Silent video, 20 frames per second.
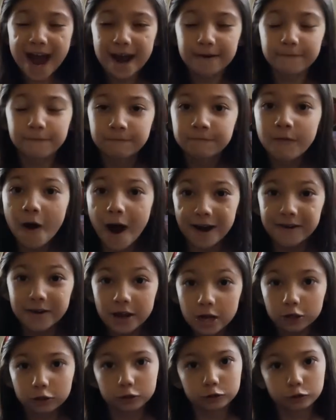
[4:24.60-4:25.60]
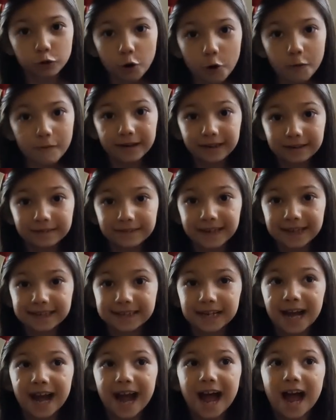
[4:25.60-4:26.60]
you had fun drawing
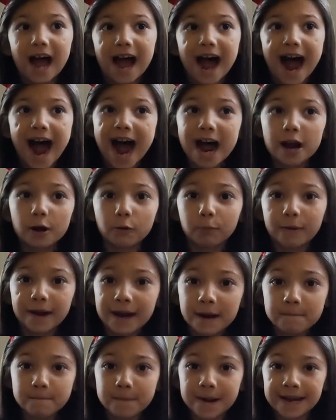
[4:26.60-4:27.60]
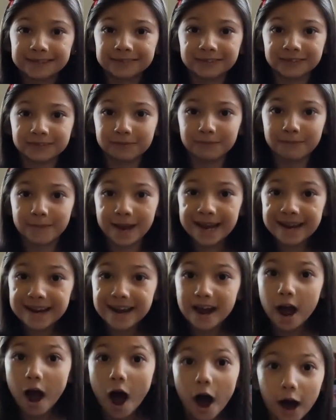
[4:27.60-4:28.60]
these Halloween pictures of
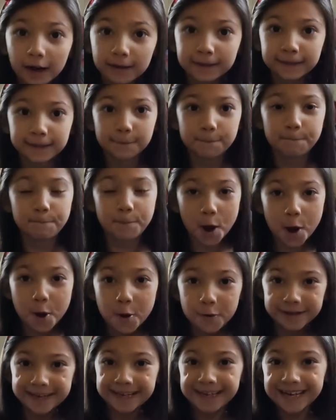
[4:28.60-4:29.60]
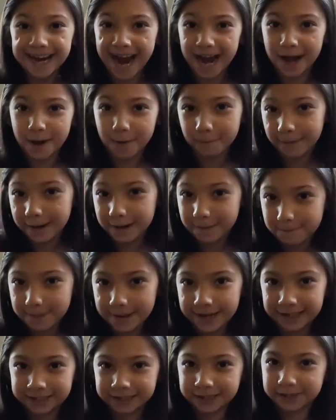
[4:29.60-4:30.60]
me. Spooky Halloween
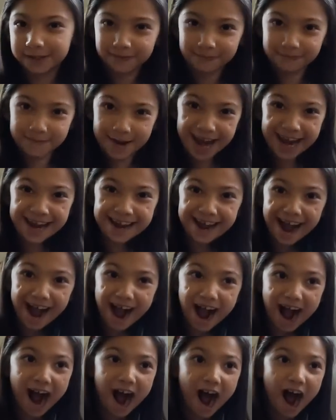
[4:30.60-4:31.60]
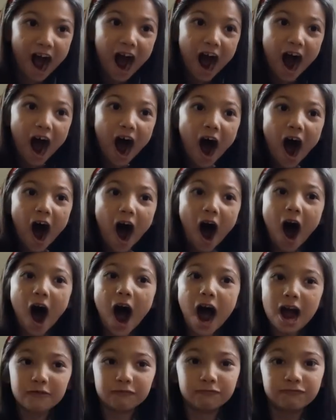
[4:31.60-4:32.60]
pictures of me.
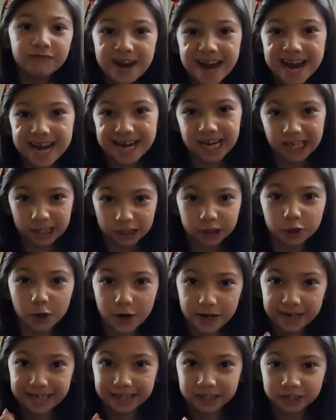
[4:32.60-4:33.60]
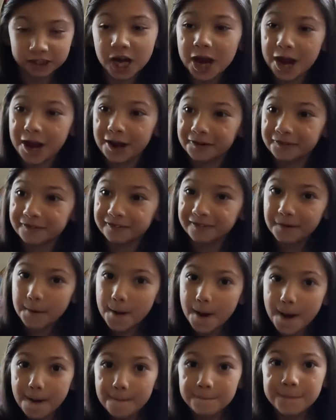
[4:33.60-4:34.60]
I really enjoyed it too.
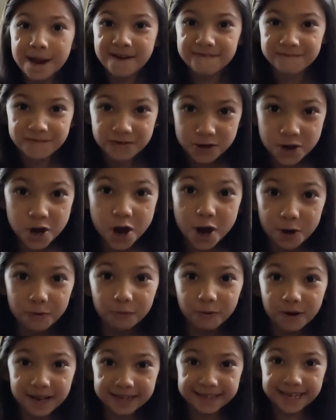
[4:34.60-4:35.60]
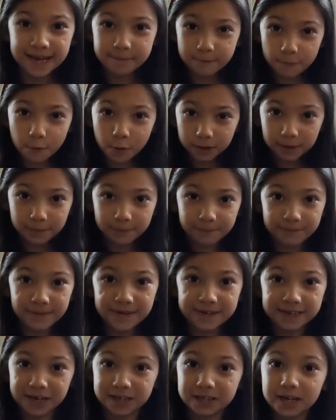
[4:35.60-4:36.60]
But if you want to see more
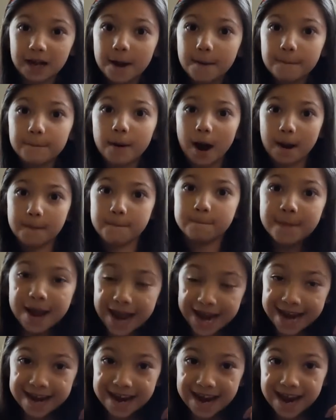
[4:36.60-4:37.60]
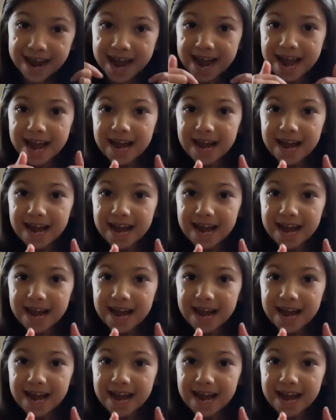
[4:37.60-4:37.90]
videos by me,